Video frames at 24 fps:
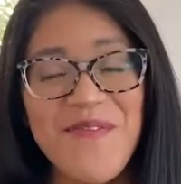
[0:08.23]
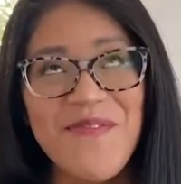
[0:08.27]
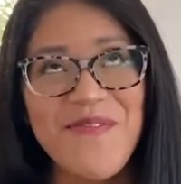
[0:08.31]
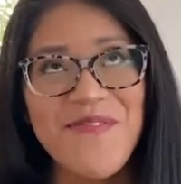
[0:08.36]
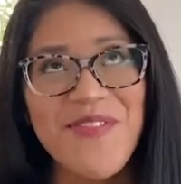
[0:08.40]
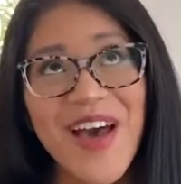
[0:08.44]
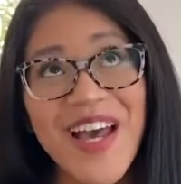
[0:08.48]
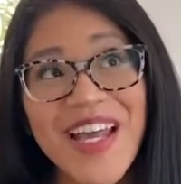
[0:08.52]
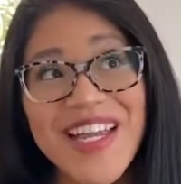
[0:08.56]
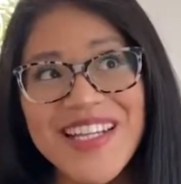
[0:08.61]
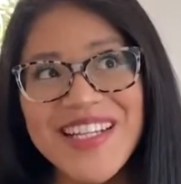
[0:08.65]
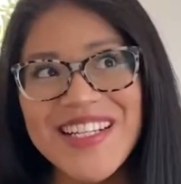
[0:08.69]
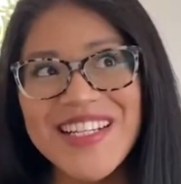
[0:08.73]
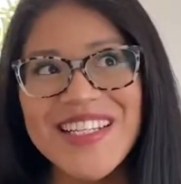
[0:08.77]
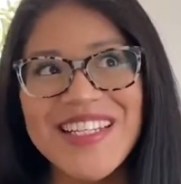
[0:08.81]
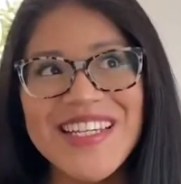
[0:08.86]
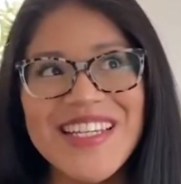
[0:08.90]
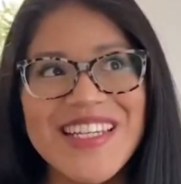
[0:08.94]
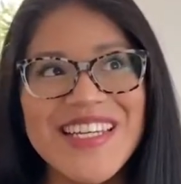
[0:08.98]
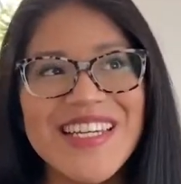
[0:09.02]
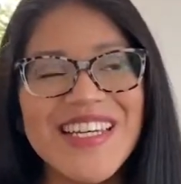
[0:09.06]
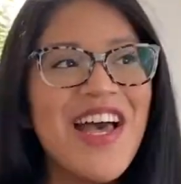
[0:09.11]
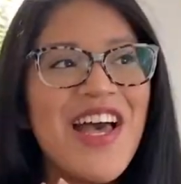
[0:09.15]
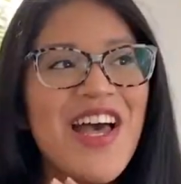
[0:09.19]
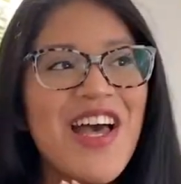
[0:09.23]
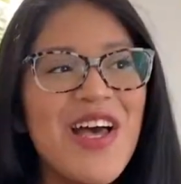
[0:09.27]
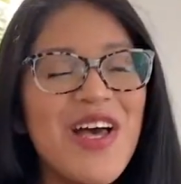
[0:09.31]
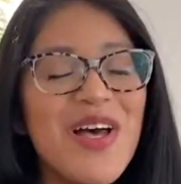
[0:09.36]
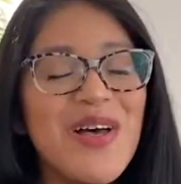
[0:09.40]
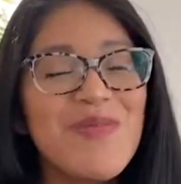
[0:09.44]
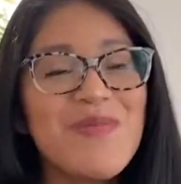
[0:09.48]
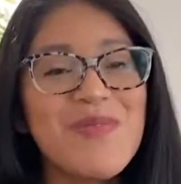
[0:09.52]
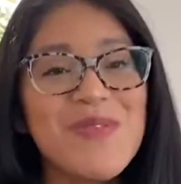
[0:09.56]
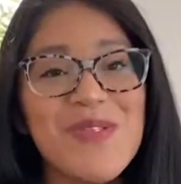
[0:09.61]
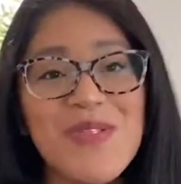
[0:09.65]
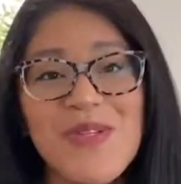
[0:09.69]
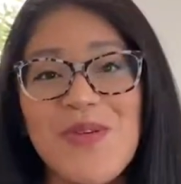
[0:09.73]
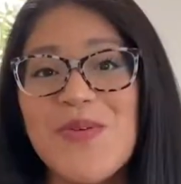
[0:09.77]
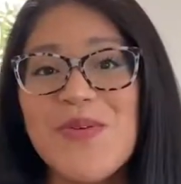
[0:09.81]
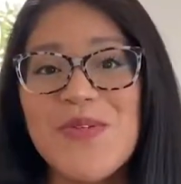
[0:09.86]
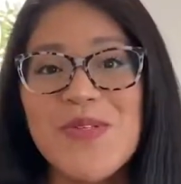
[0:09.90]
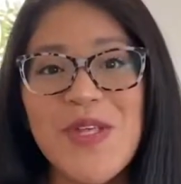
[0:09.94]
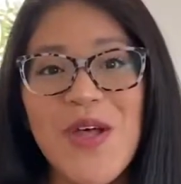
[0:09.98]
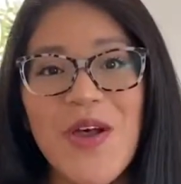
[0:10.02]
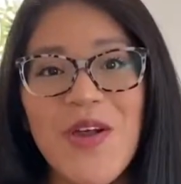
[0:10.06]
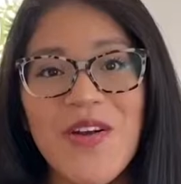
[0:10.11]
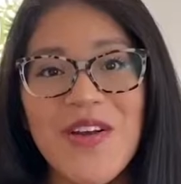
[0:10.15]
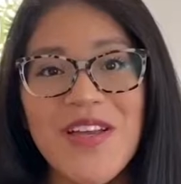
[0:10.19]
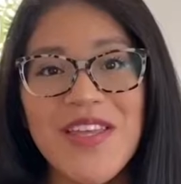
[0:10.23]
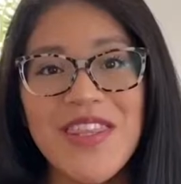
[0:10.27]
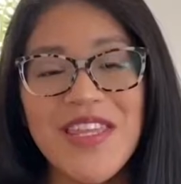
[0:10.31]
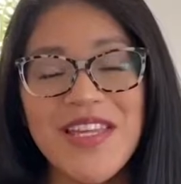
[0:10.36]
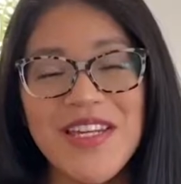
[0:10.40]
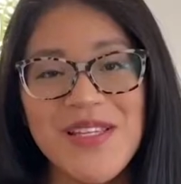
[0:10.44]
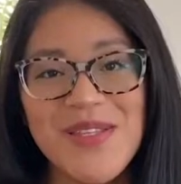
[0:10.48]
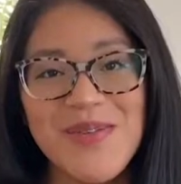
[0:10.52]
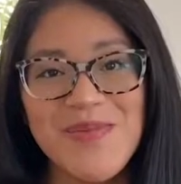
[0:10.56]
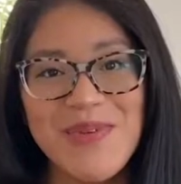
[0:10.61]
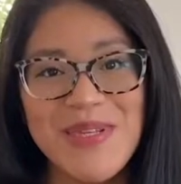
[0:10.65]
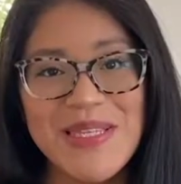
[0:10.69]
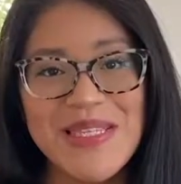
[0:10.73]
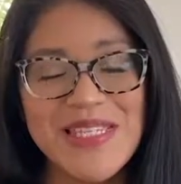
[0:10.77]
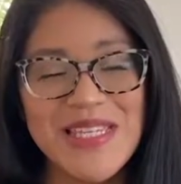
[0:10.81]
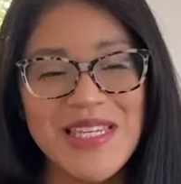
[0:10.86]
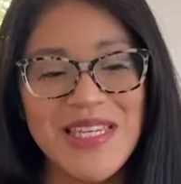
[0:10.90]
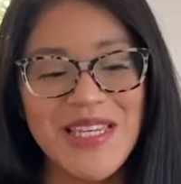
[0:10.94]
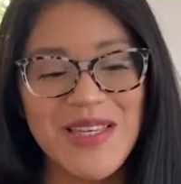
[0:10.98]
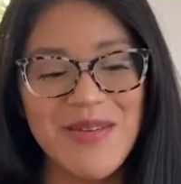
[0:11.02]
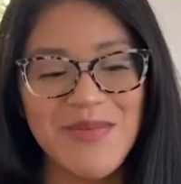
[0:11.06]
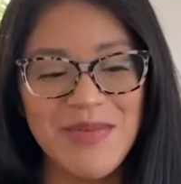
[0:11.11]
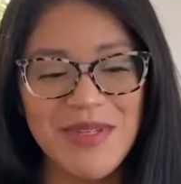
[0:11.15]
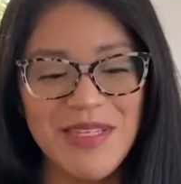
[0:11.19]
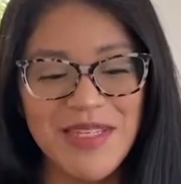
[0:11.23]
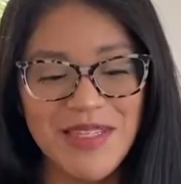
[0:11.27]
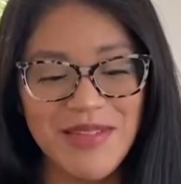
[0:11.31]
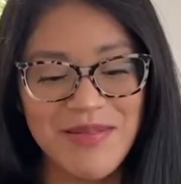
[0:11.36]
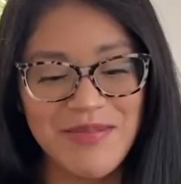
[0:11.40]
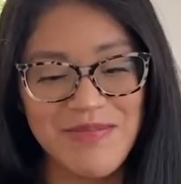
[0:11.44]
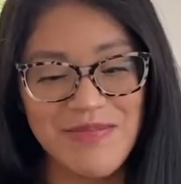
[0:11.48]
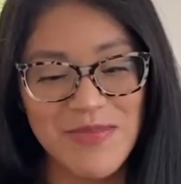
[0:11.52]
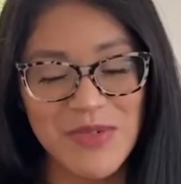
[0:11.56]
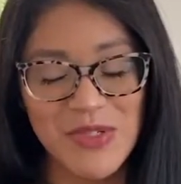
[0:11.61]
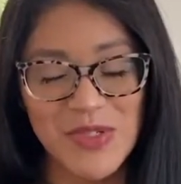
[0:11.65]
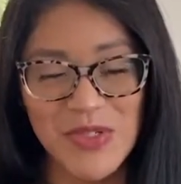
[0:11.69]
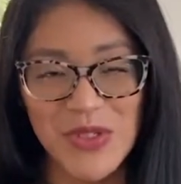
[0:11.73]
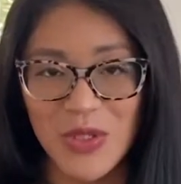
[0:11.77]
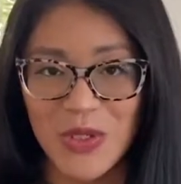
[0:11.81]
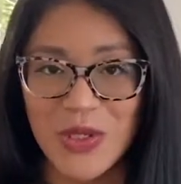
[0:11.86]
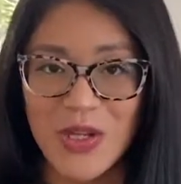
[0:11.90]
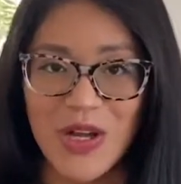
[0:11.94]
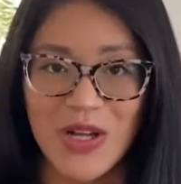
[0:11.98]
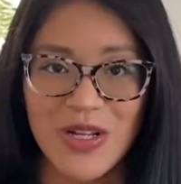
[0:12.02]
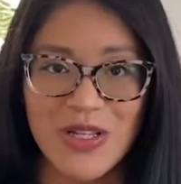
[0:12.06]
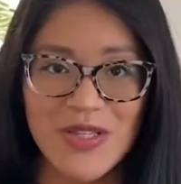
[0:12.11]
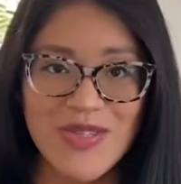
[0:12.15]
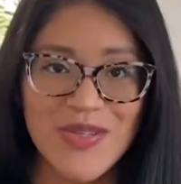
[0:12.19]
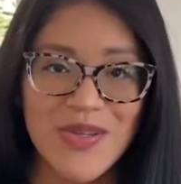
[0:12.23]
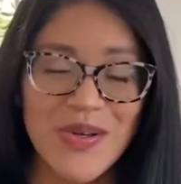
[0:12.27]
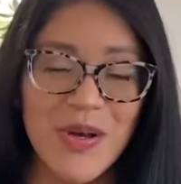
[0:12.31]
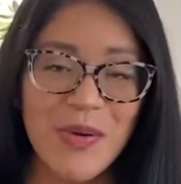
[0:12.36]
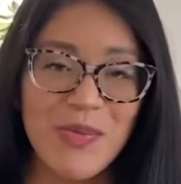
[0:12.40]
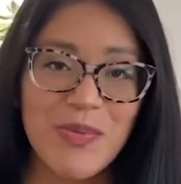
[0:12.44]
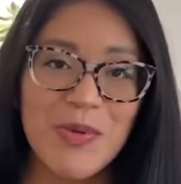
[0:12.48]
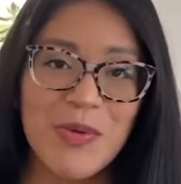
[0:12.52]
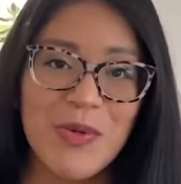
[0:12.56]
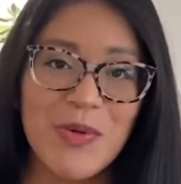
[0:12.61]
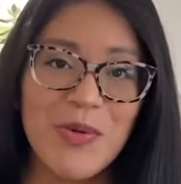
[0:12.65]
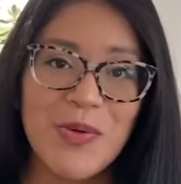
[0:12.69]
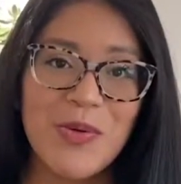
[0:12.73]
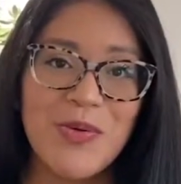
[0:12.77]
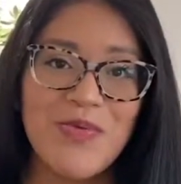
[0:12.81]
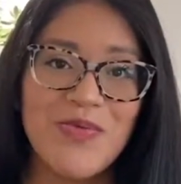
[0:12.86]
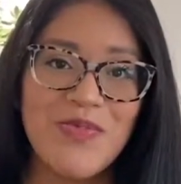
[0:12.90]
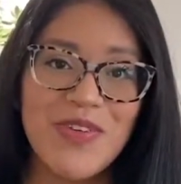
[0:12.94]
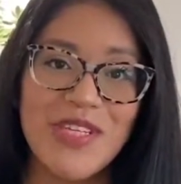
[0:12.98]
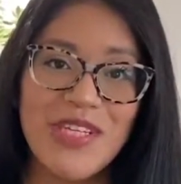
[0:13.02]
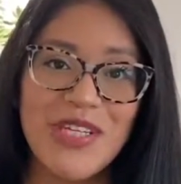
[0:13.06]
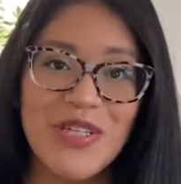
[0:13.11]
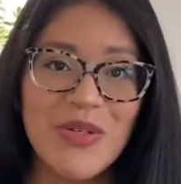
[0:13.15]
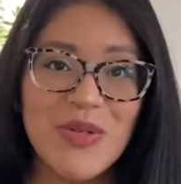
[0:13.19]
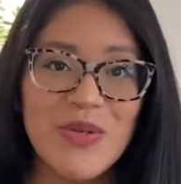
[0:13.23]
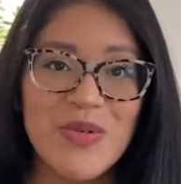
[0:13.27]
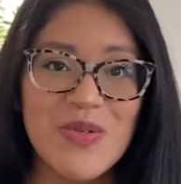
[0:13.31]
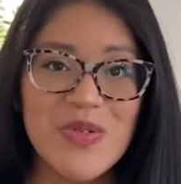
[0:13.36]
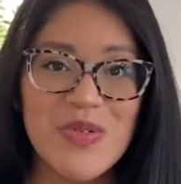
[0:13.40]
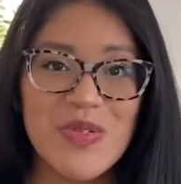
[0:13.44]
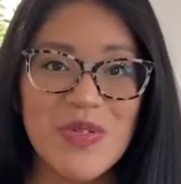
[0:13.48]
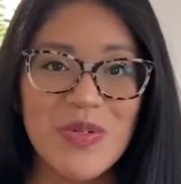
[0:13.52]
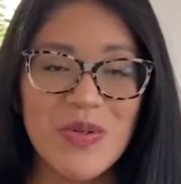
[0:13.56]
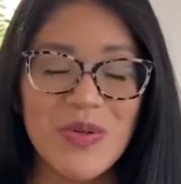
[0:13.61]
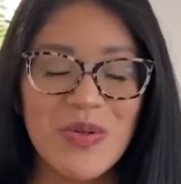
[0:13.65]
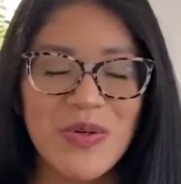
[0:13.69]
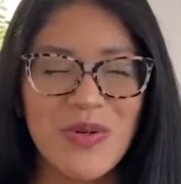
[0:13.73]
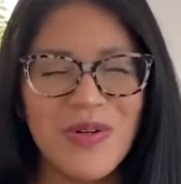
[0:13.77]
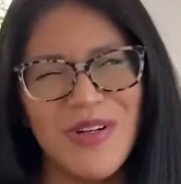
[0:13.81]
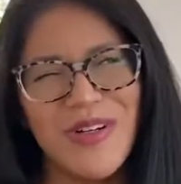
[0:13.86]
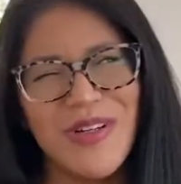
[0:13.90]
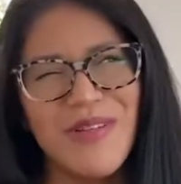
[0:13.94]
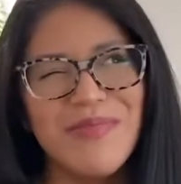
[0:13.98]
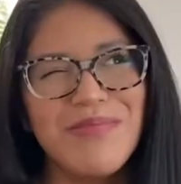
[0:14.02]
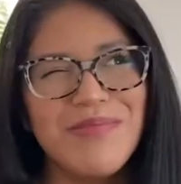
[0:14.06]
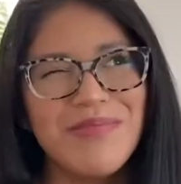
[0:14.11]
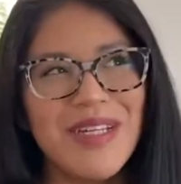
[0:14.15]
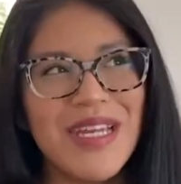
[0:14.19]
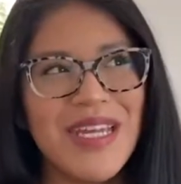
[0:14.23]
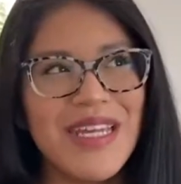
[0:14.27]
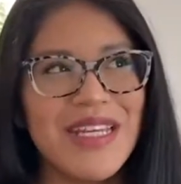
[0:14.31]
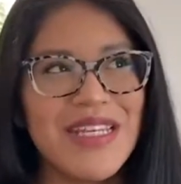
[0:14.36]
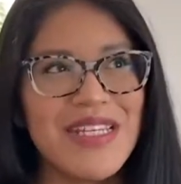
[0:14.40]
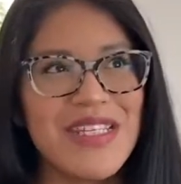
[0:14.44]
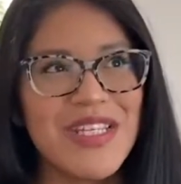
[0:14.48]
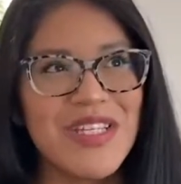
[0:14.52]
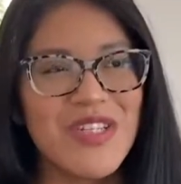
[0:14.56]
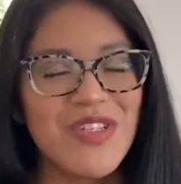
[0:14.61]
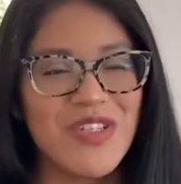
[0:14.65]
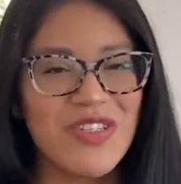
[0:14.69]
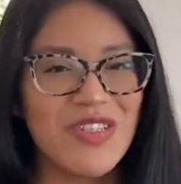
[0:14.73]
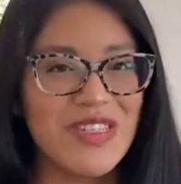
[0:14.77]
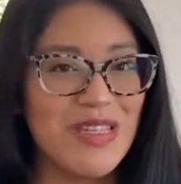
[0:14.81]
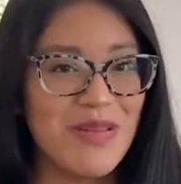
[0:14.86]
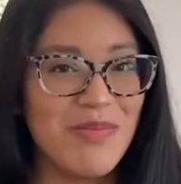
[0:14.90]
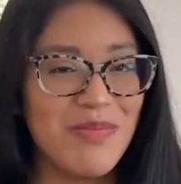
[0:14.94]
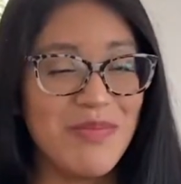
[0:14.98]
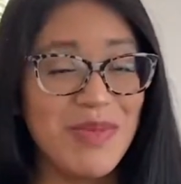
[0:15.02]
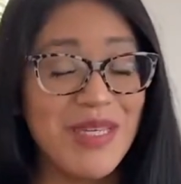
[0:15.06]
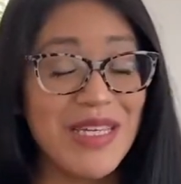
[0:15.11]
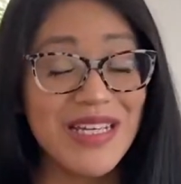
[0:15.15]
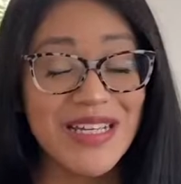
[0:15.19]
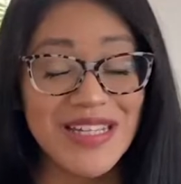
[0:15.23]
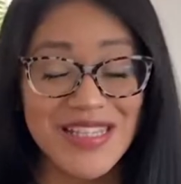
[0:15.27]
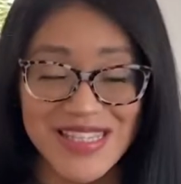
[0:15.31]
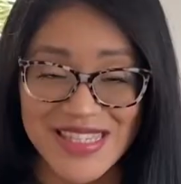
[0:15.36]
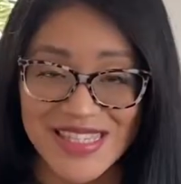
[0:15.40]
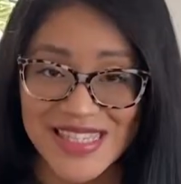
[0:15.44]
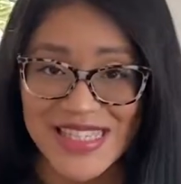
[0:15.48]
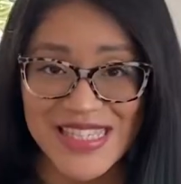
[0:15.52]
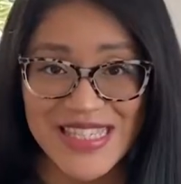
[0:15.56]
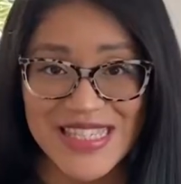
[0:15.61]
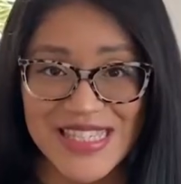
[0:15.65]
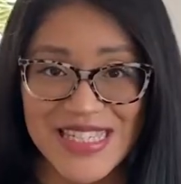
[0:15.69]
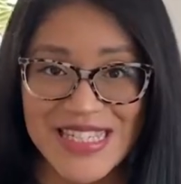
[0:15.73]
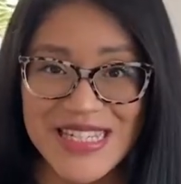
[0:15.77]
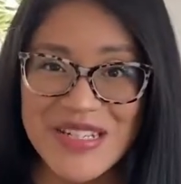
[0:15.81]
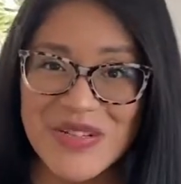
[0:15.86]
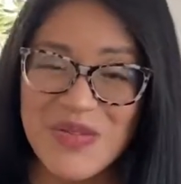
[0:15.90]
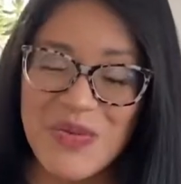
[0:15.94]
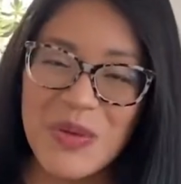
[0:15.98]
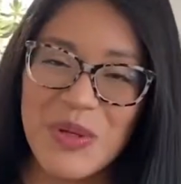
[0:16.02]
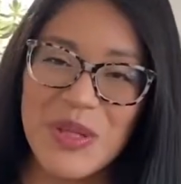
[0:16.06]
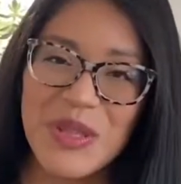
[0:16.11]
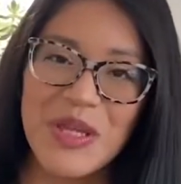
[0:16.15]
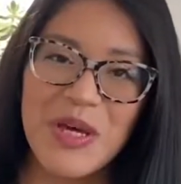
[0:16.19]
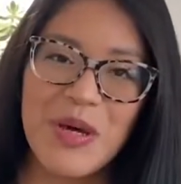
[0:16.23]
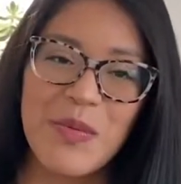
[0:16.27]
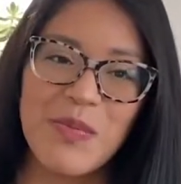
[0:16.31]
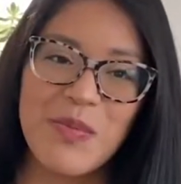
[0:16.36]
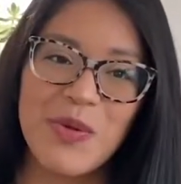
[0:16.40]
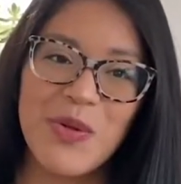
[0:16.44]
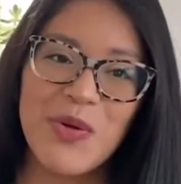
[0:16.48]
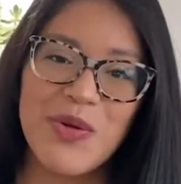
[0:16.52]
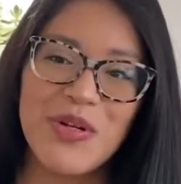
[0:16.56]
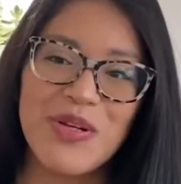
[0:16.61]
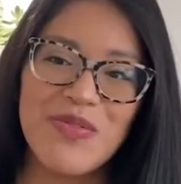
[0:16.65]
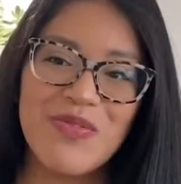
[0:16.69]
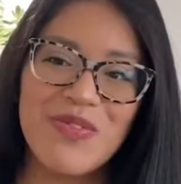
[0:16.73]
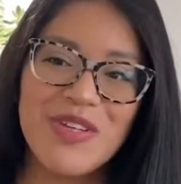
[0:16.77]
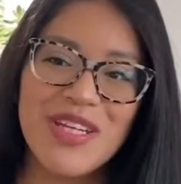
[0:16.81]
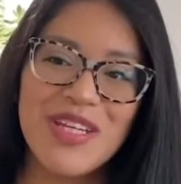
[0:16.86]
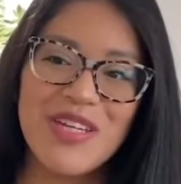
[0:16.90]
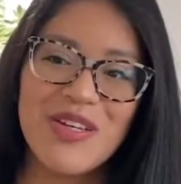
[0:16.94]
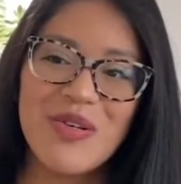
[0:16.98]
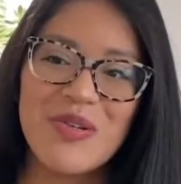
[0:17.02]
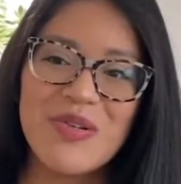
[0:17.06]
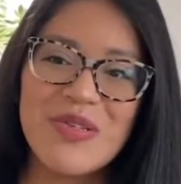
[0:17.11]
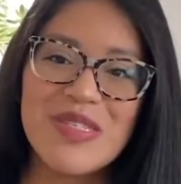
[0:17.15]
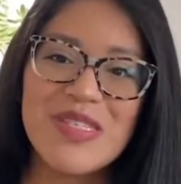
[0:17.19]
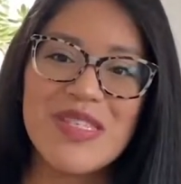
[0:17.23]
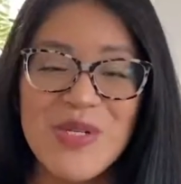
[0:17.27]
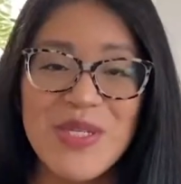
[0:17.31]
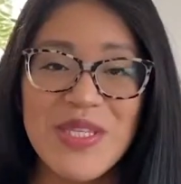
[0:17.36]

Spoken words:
Finally, I'm so sorry that it's been taking me so long to upload videos, or I guess I should say be consistent with uploading videos.